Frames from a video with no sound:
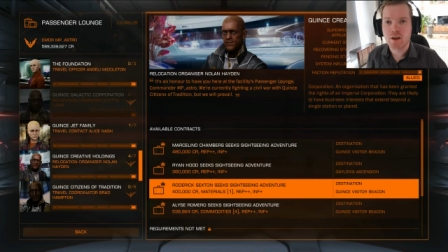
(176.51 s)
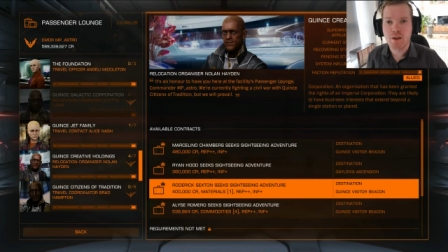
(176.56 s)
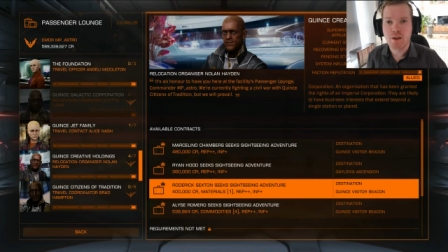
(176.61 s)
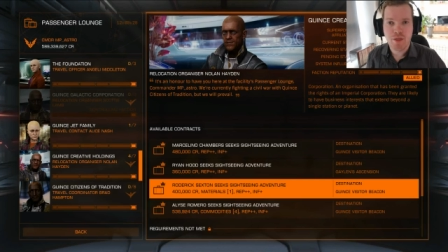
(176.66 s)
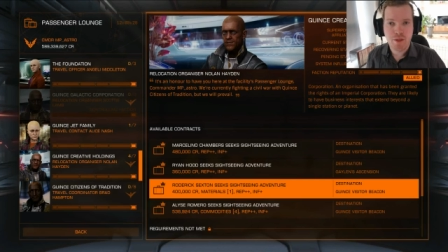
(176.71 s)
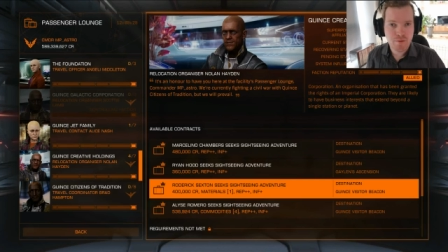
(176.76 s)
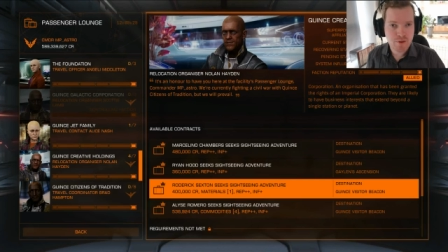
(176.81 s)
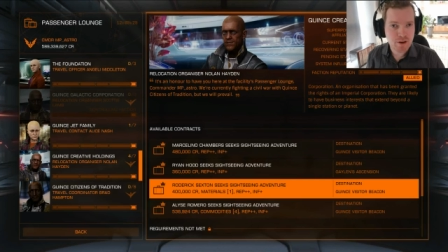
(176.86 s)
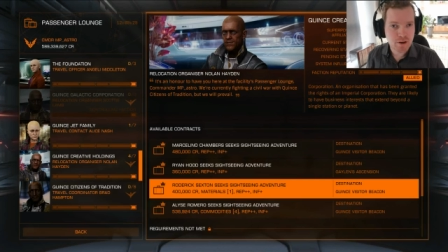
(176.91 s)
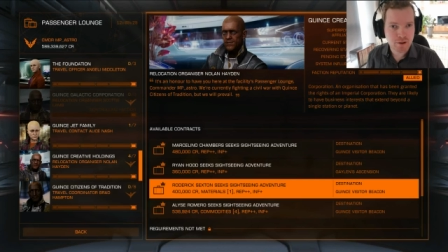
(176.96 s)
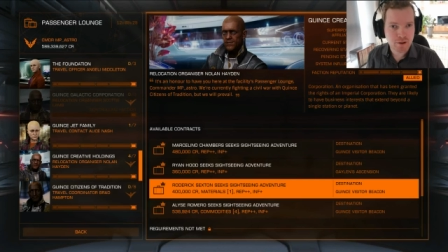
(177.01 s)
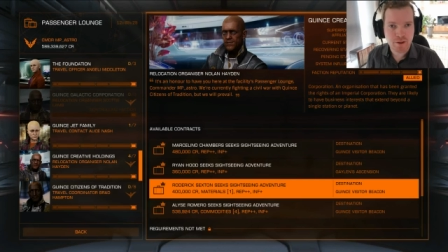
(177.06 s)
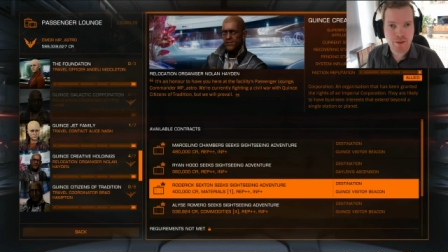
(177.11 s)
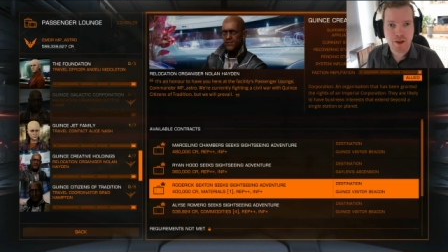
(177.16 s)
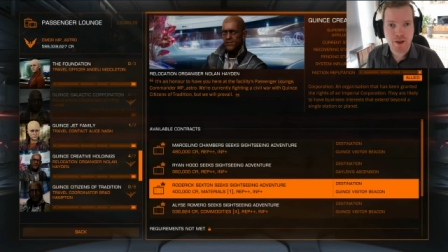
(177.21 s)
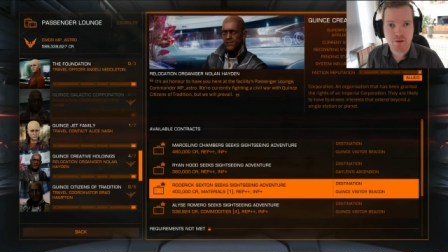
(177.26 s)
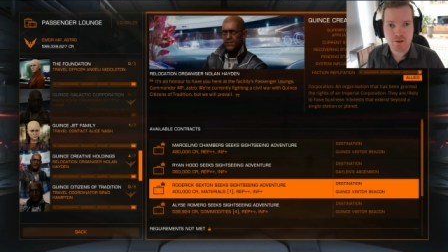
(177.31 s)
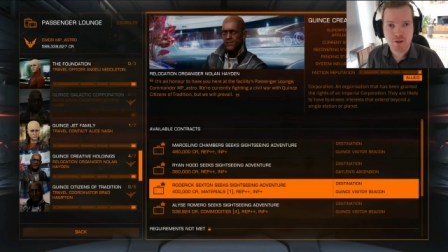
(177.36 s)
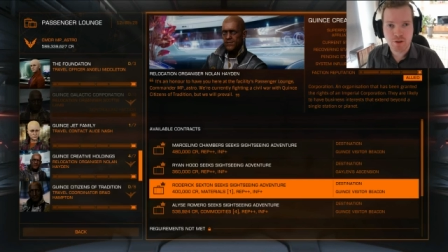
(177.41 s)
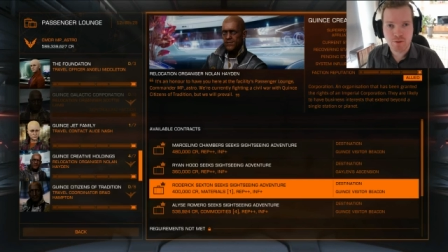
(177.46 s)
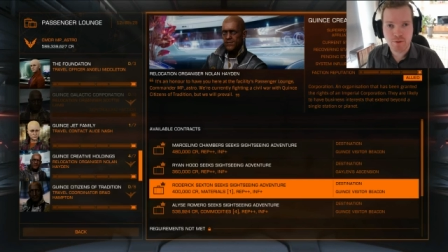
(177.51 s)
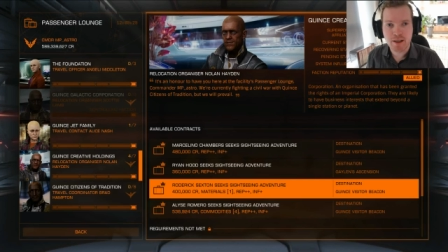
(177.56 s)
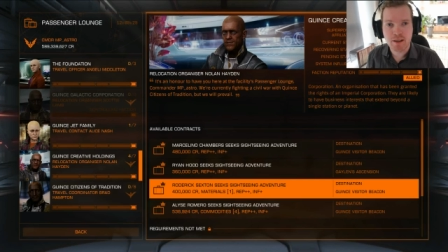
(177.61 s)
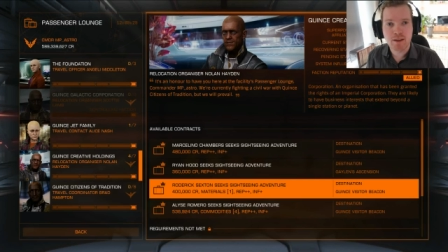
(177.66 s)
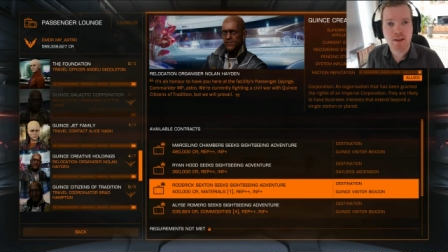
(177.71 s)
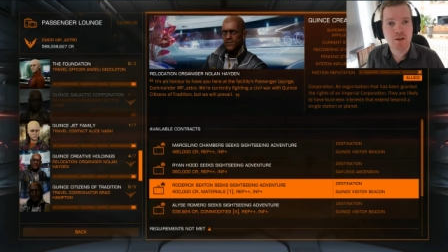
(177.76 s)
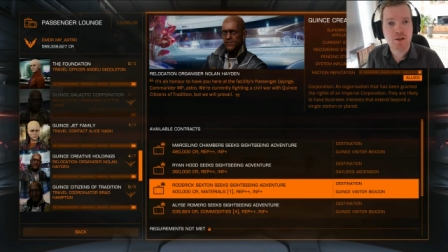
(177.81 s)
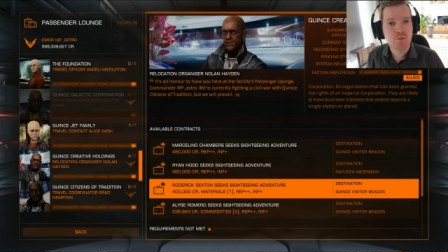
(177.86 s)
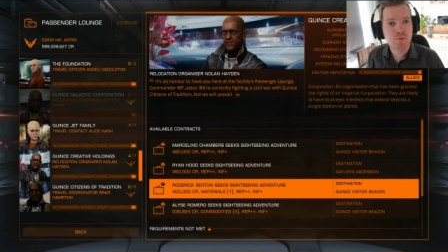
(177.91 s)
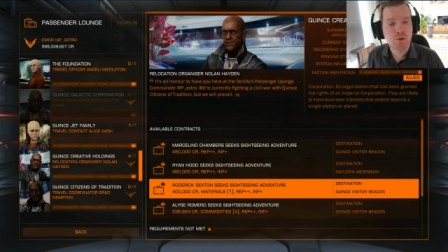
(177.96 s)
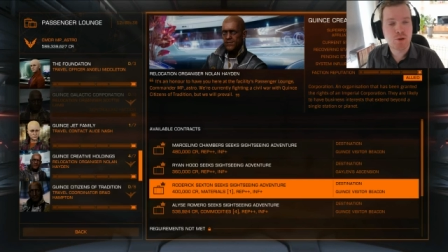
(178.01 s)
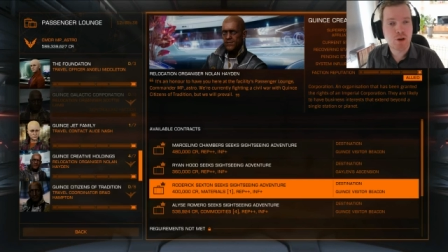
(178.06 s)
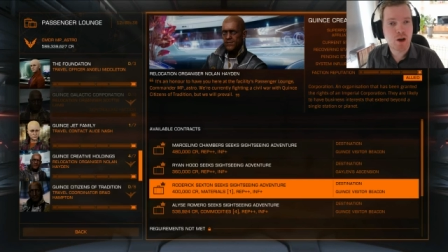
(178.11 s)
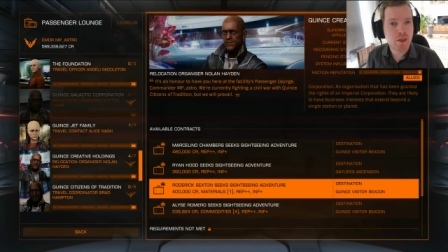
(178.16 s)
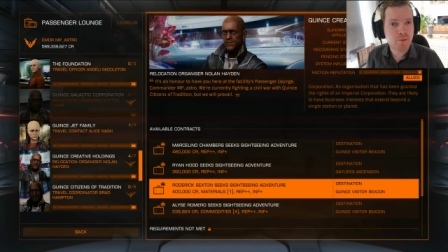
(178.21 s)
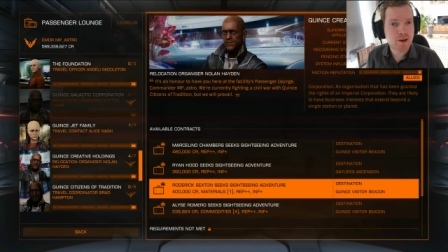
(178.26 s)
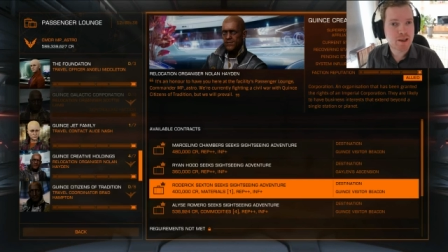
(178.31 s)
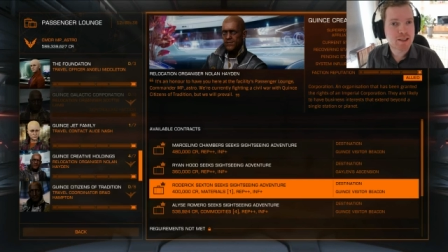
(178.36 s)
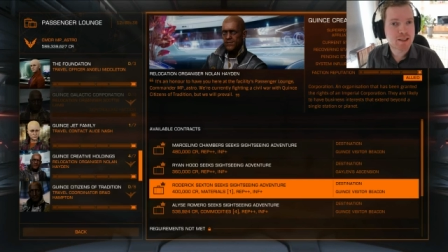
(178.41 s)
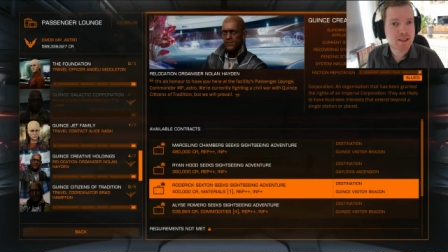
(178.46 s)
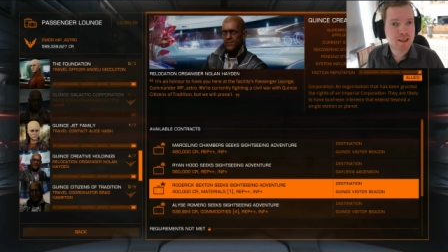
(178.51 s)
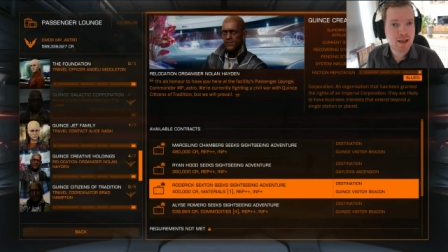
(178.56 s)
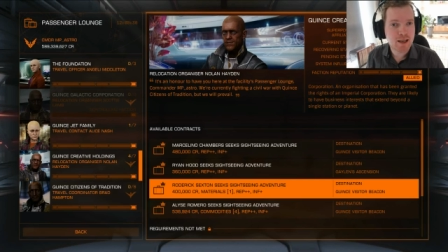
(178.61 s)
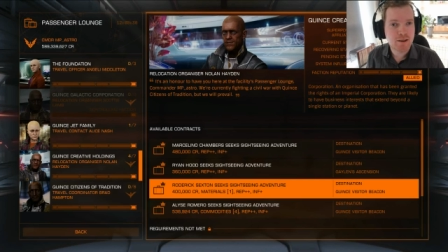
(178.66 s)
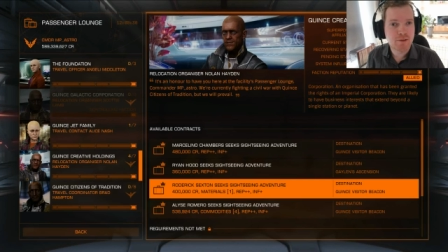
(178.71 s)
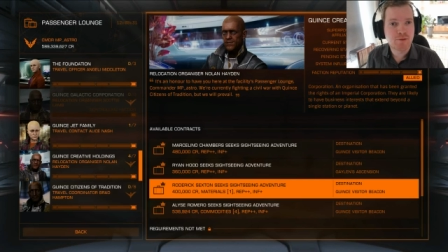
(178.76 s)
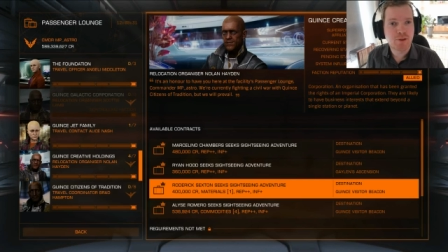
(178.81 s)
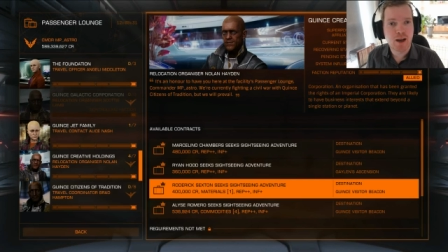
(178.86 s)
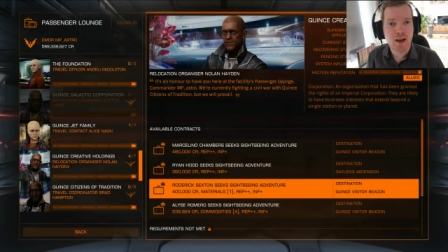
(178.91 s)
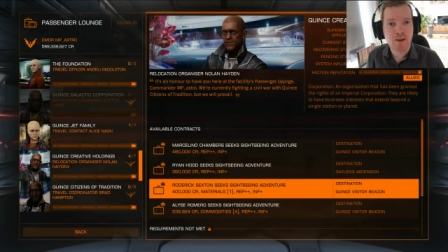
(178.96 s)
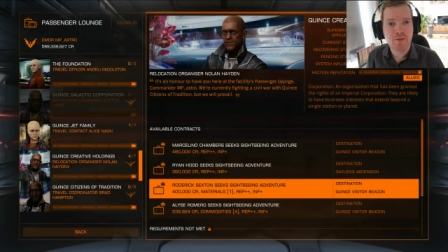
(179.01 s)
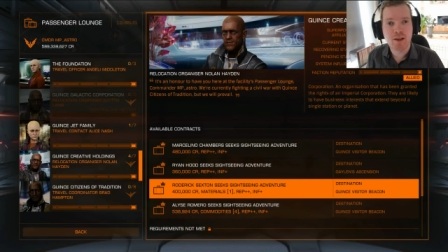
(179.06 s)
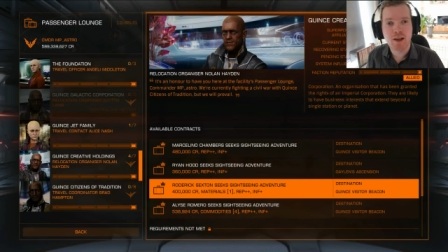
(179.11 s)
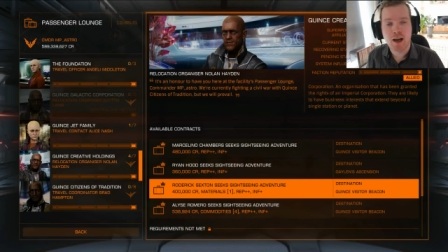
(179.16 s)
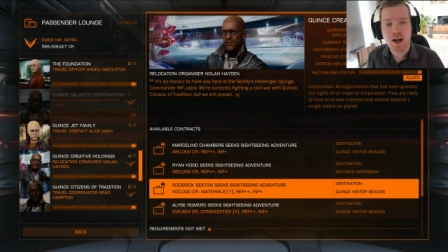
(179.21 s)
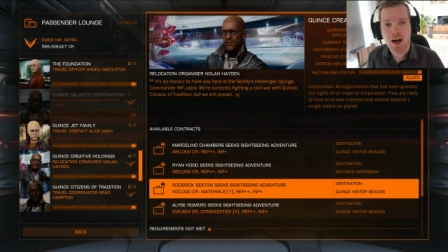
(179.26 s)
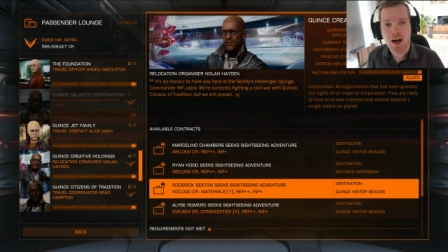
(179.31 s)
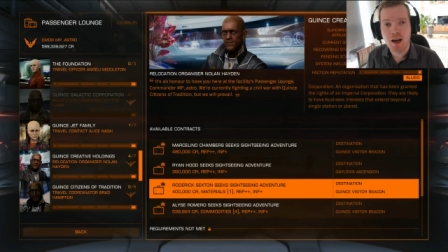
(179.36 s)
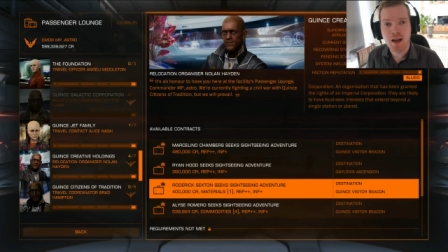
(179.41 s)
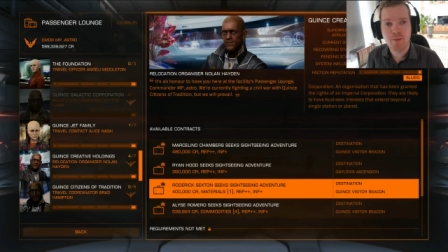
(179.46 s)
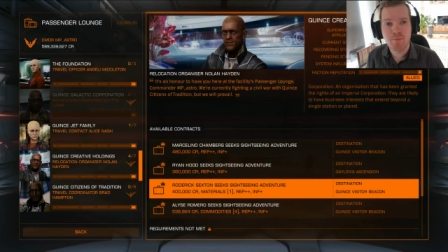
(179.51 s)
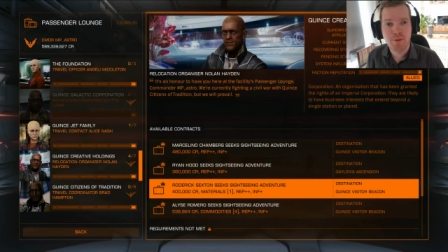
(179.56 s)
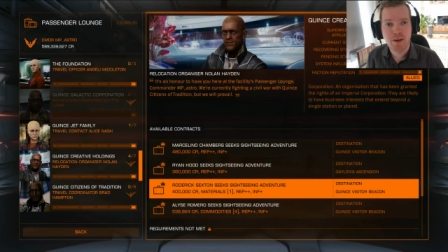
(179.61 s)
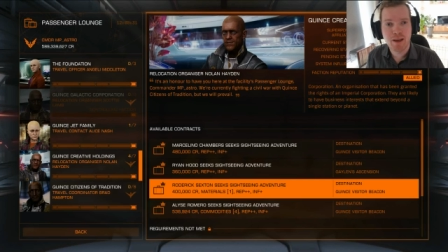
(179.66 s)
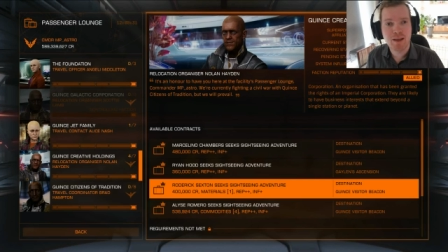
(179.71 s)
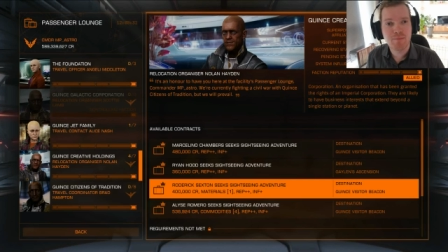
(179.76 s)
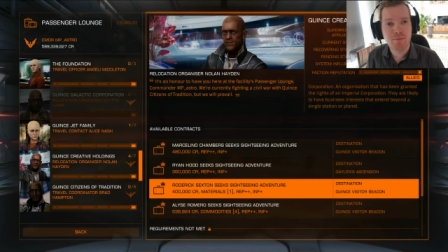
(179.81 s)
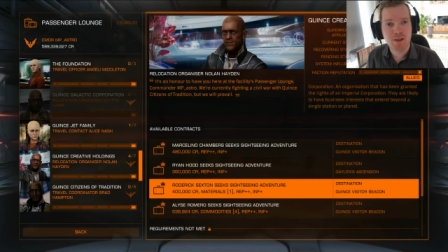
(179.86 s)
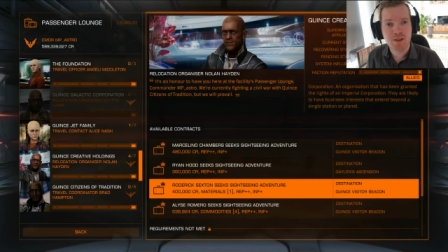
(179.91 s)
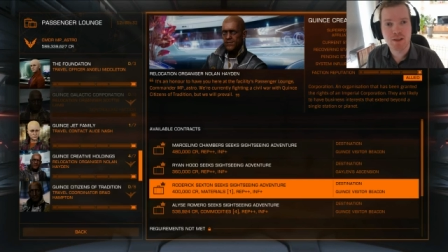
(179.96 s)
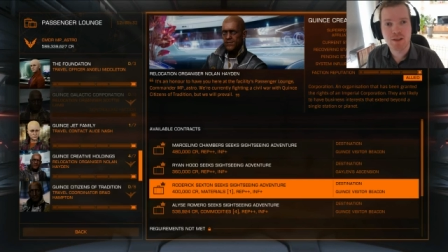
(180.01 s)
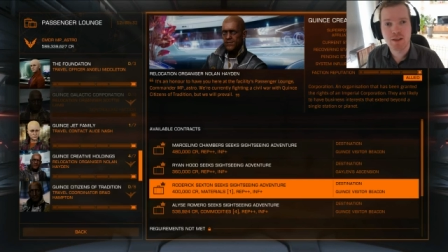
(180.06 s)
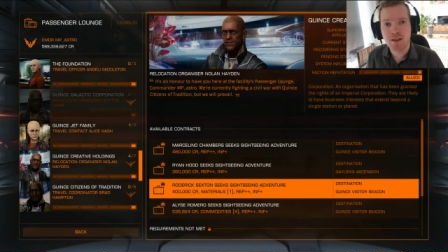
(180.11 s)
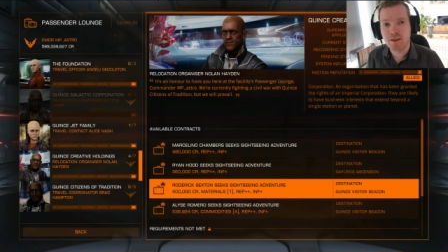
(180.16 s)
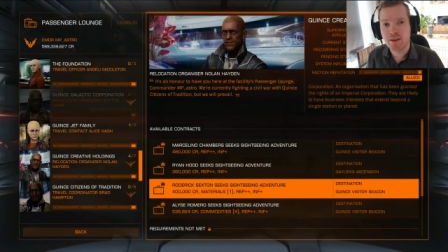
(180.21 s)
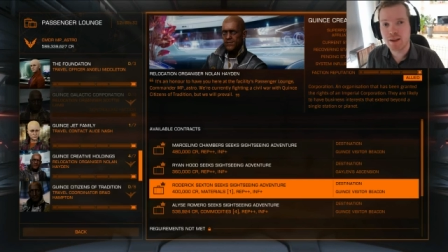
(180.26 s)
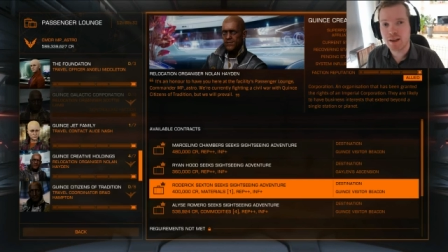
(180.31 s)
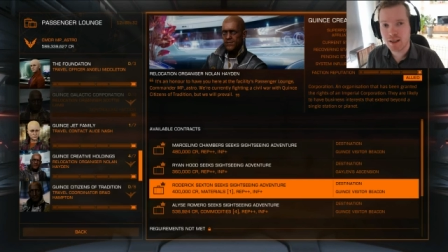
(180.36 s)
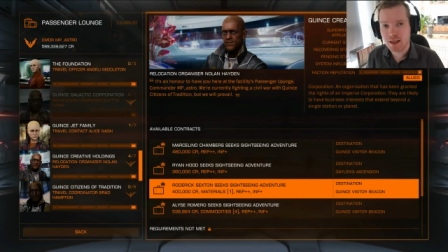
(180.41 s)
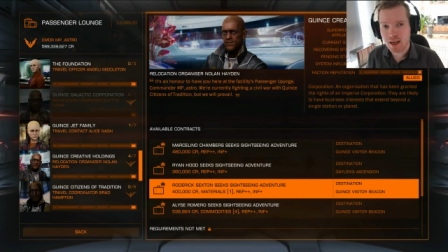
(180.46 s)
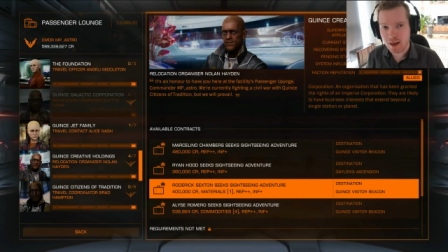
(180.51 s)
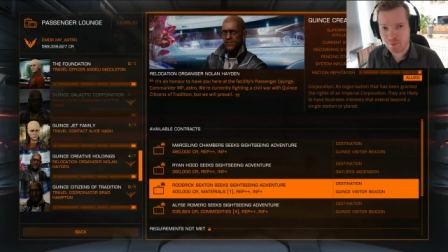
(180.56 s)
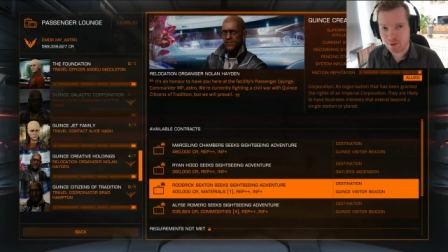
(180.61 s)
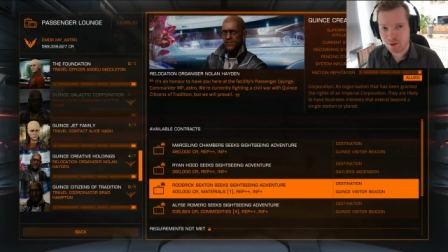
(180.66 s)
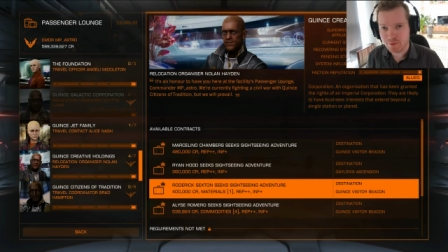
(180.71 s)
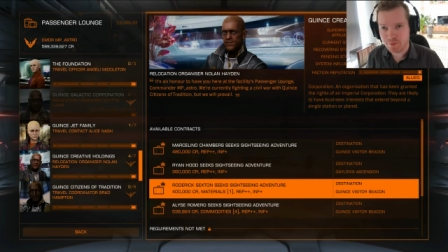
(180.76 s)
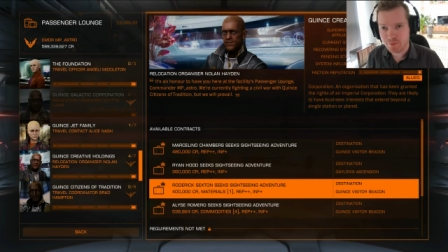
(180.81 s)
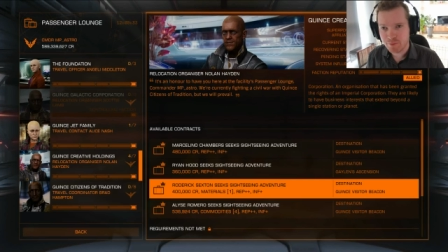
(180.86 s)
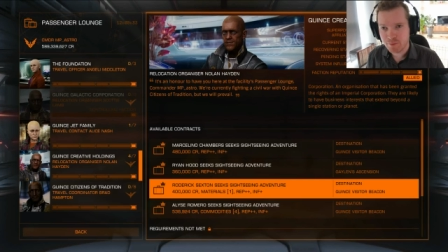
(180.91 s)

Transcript: 300,000 credit that you would otherwise gain for having a higher paying mission in that cabin.